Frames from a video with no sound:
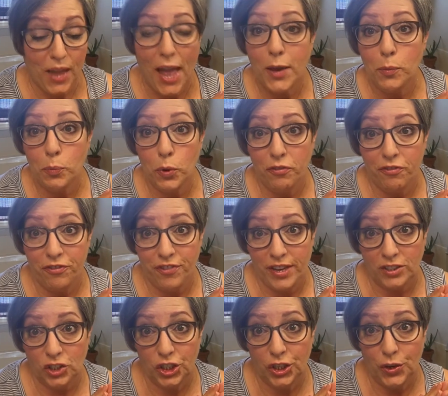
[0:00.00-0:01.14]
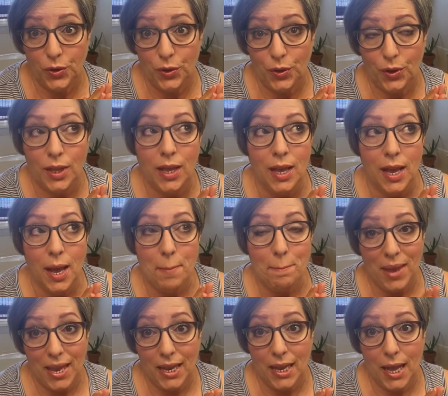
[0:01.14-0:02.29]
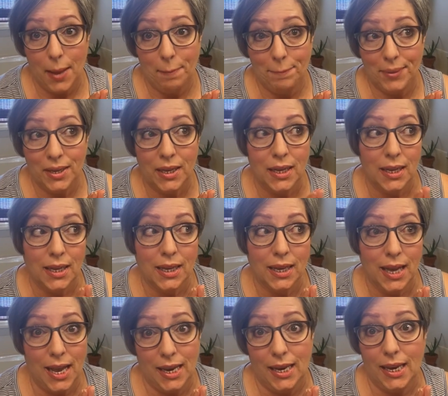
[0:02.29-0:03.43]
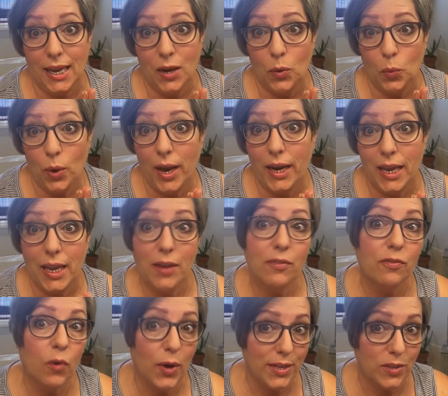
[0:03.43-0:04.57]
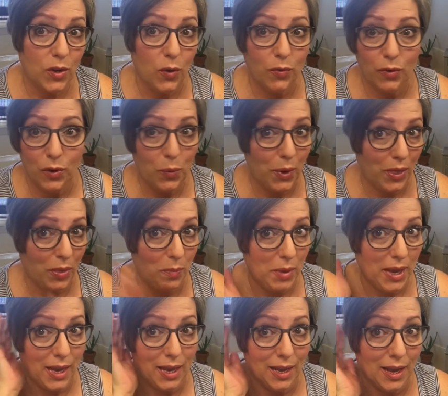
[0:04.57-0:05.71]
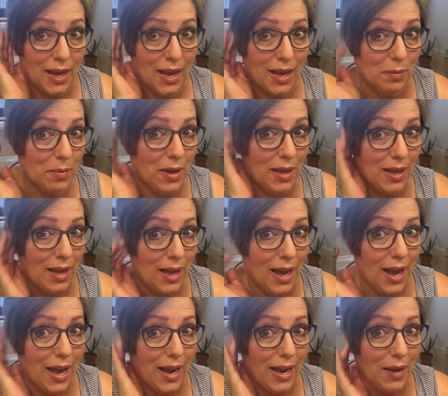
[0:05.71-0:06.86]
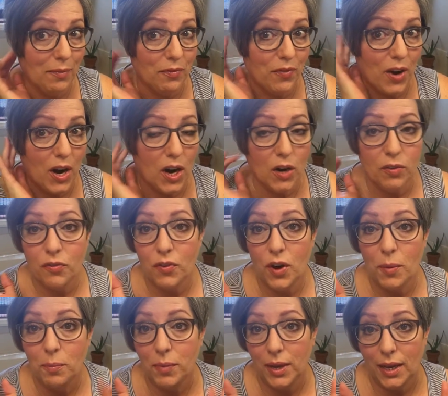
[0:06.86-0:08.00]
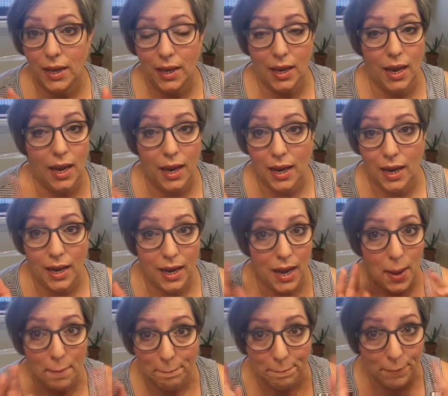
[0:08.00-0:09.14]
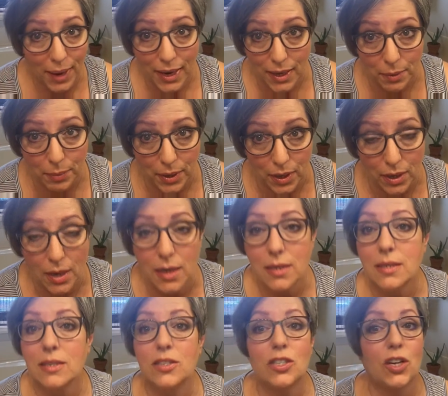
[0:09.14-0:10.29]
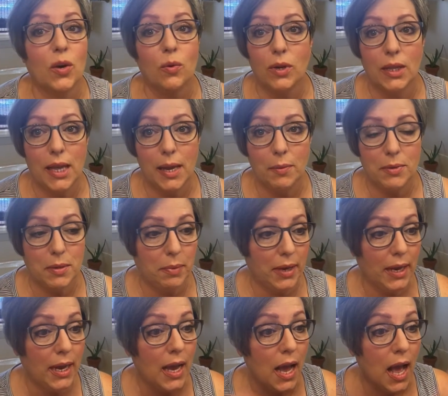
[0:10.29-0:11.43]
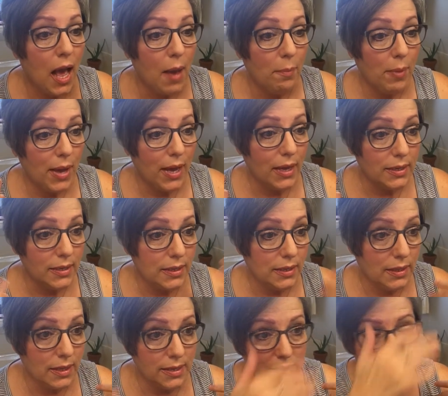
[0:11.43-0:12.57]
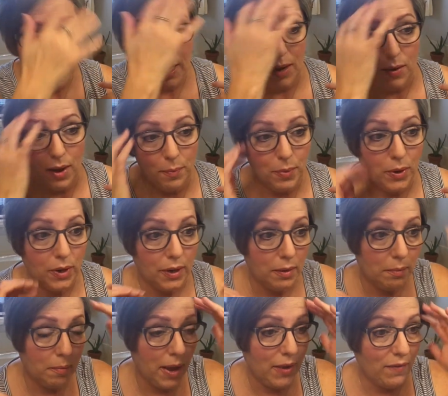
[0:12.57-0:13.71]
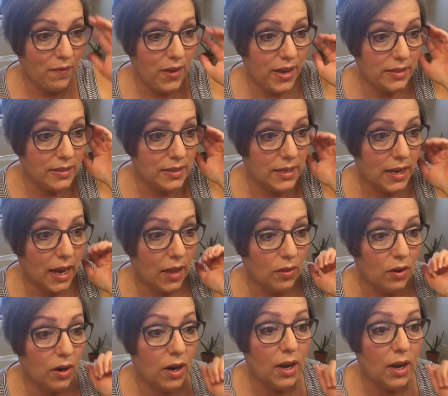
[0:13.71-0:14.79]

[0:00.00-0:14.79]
unprofessional makeup, kind of get ready voiceover with me. I am far from being a makeup artist, don't claim to be, but this is how I put my face together.